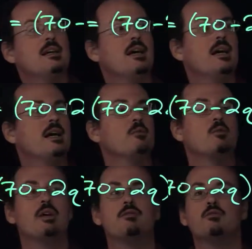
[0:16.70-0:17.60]
And what
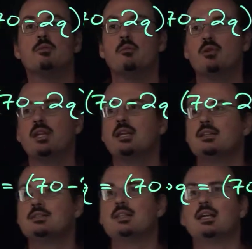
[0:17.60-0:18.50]
we have to remember then
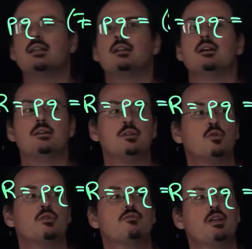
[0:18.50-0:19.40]
is that in
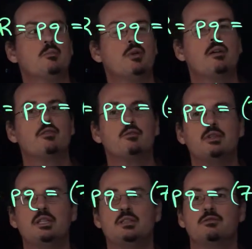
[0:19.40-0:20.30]
order to find the profit, we
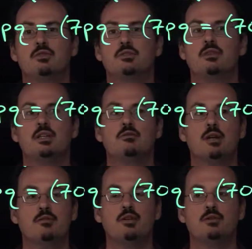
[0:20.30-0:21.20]
need to first find the
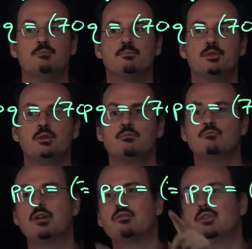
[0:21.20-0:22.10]
revenue. So
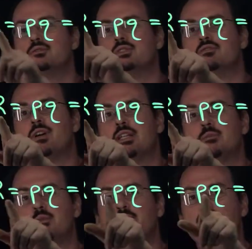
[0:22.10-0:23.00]
revenue is defined to
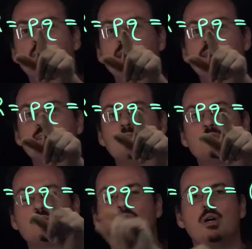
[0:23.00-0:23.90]
be price
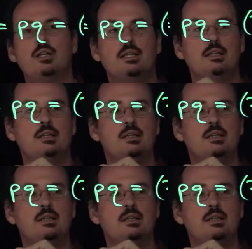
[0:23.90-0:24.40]
times quantity.